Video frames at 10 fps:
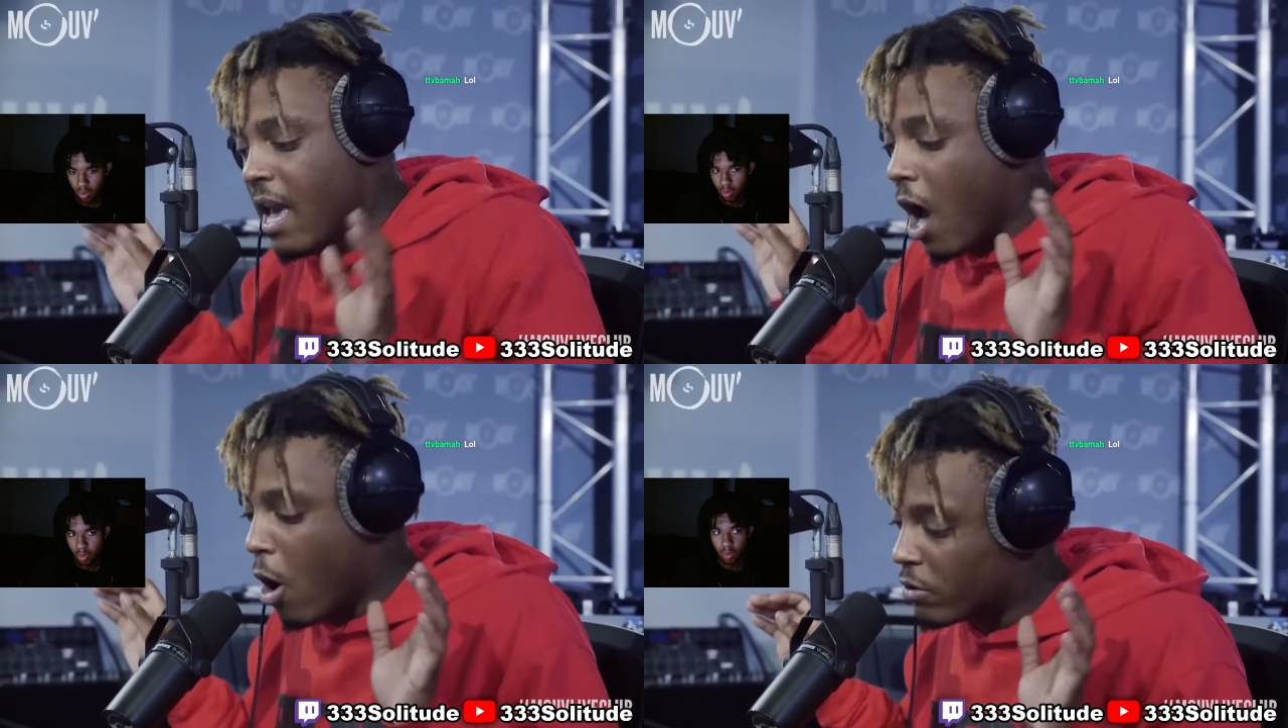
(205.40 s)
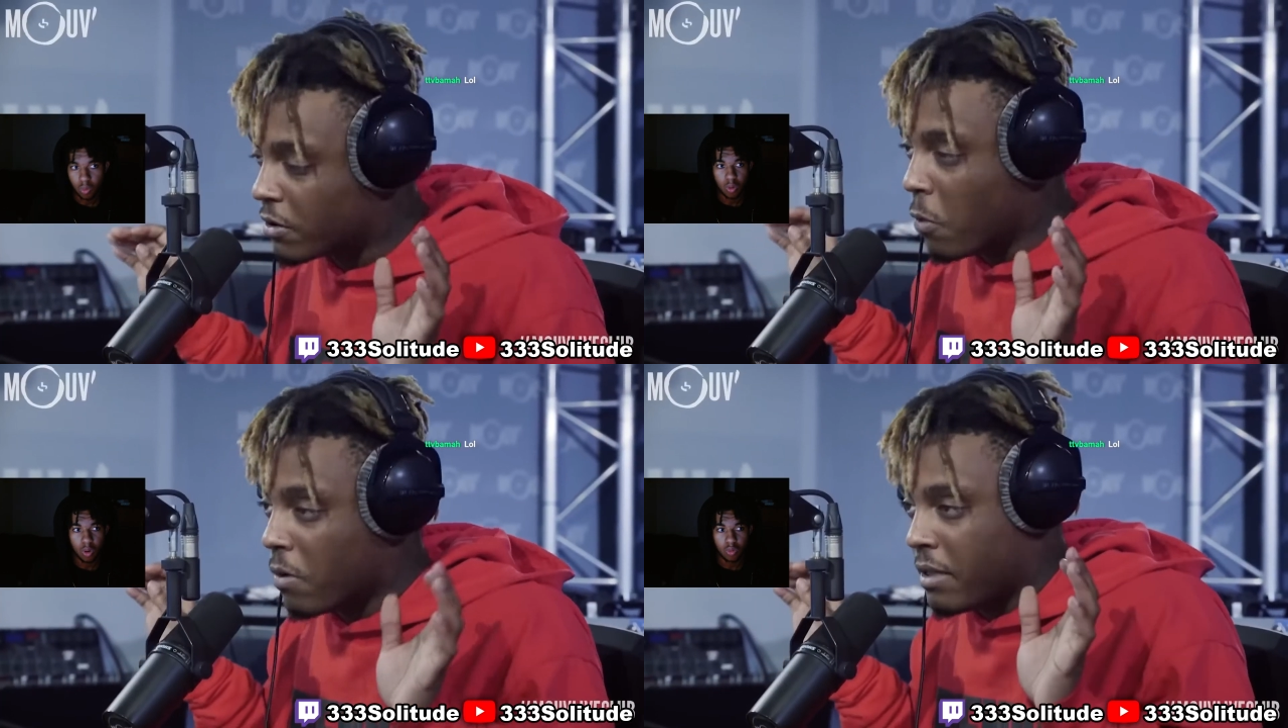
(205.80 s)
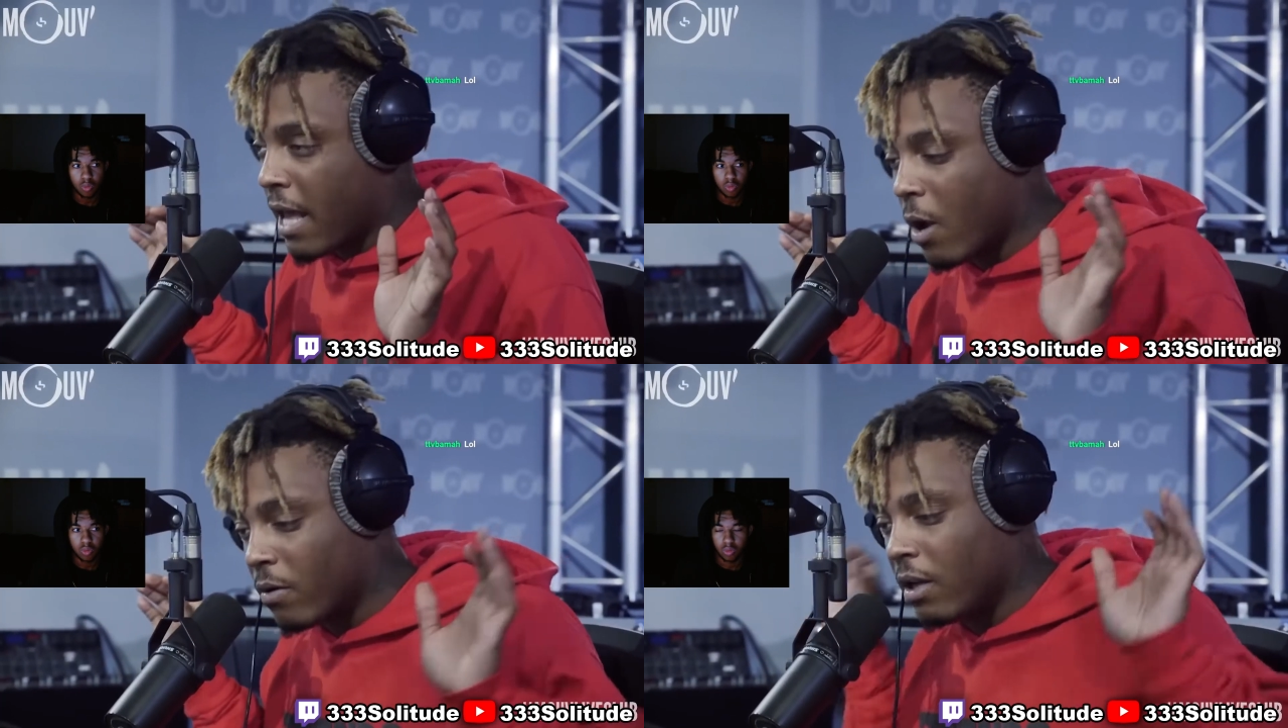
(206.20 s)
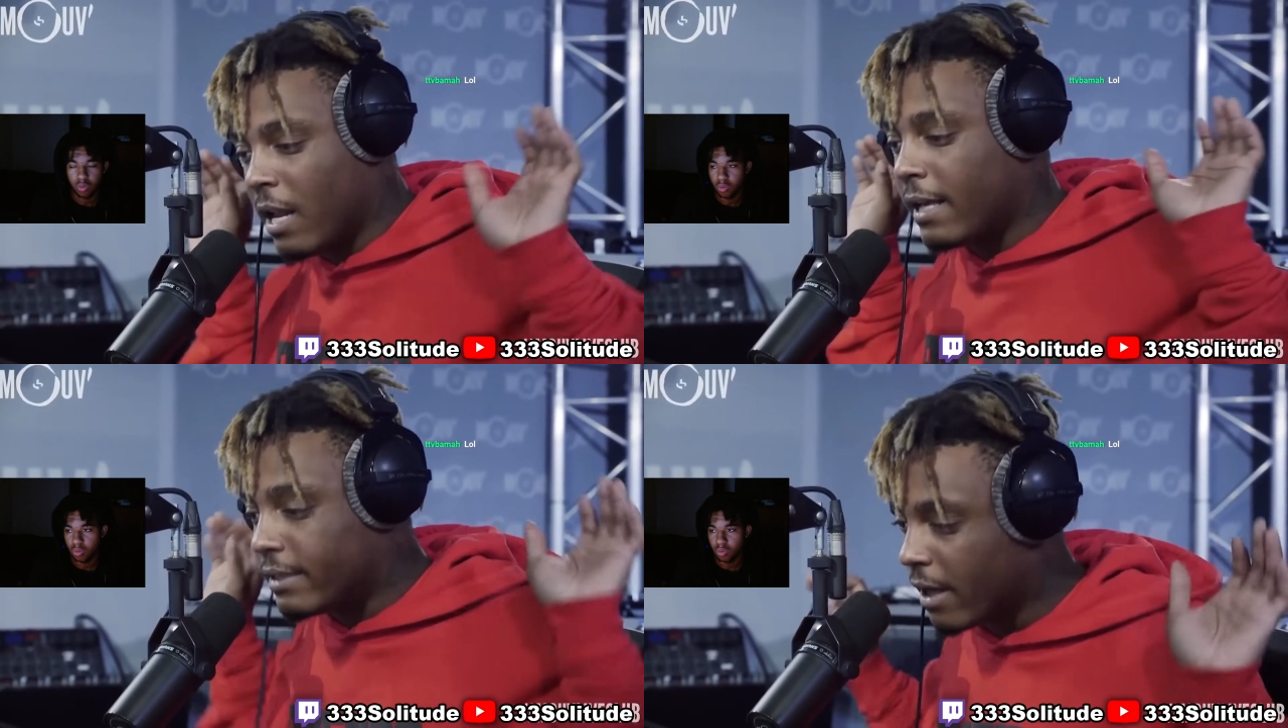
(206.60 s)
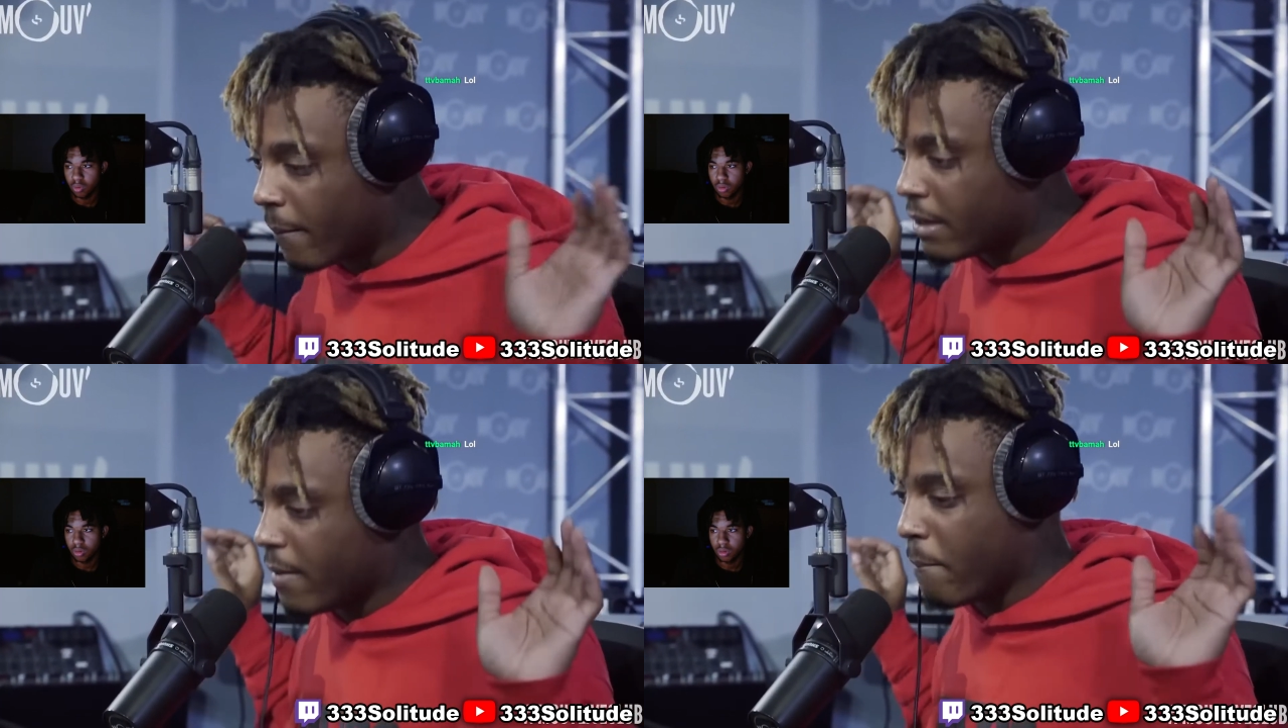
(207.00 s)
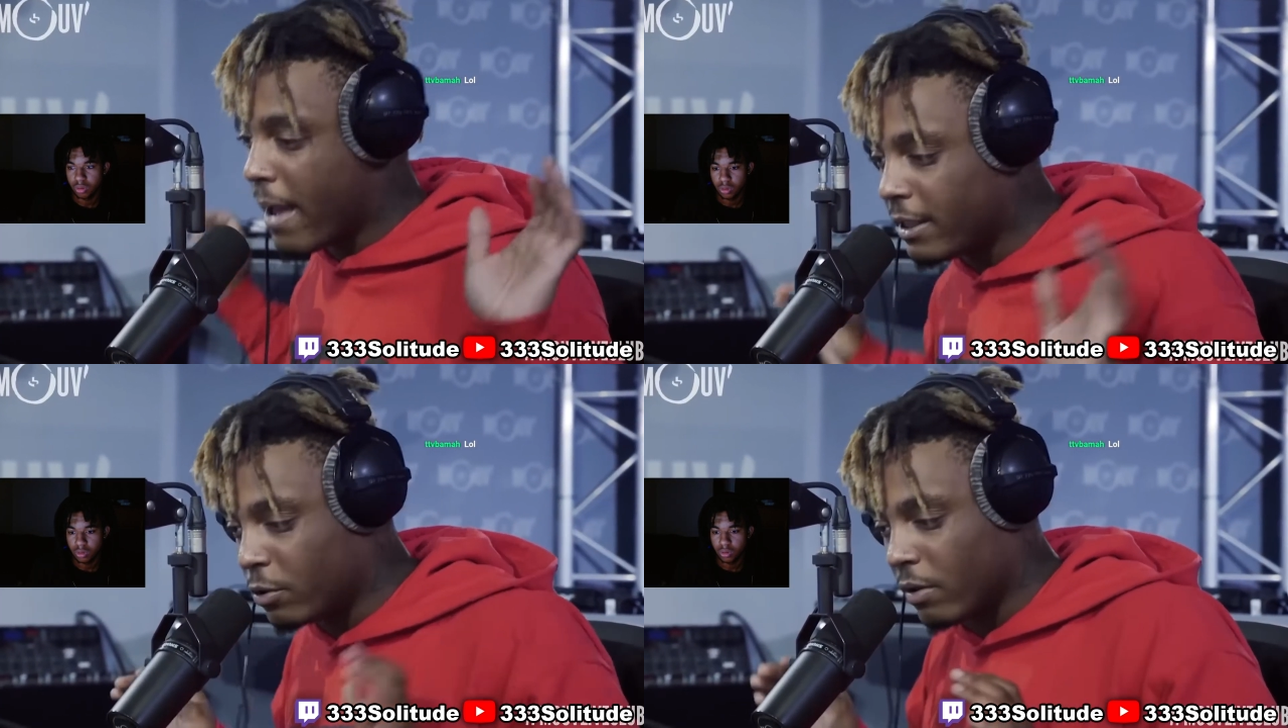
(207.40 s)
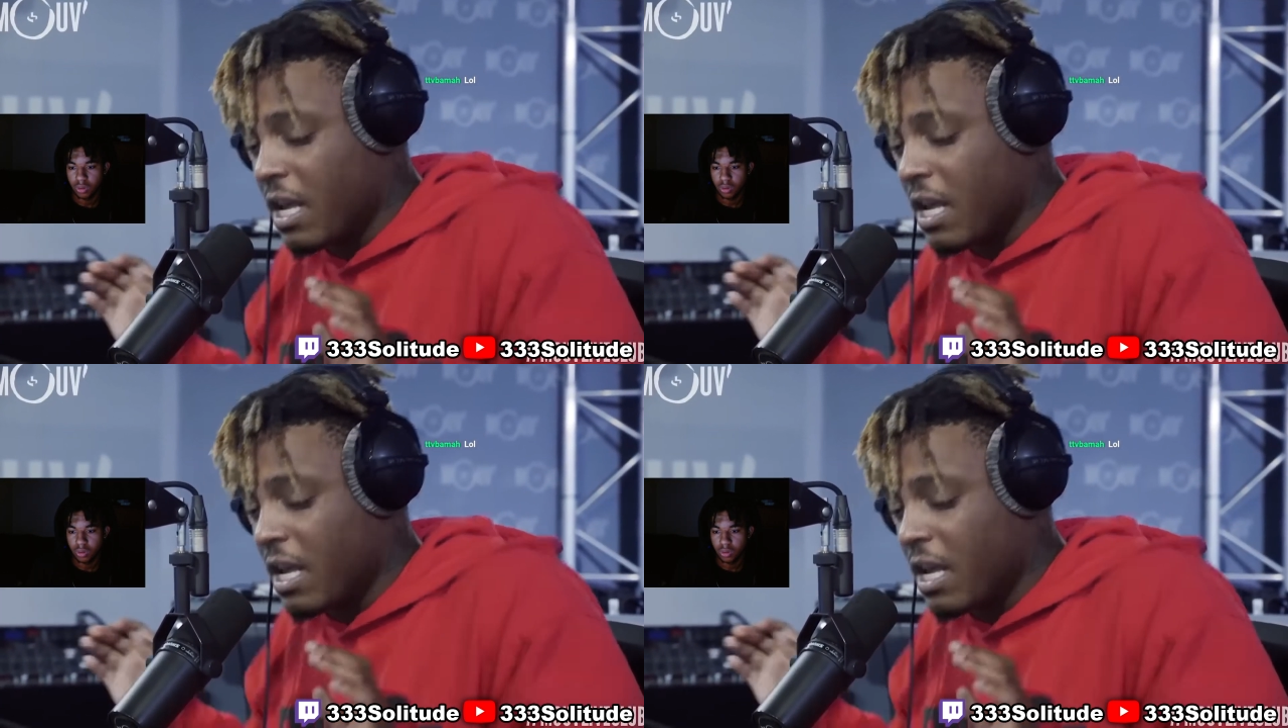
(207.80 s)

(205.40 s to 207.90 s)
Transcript: because one Whoa. time Juice dropped thousands on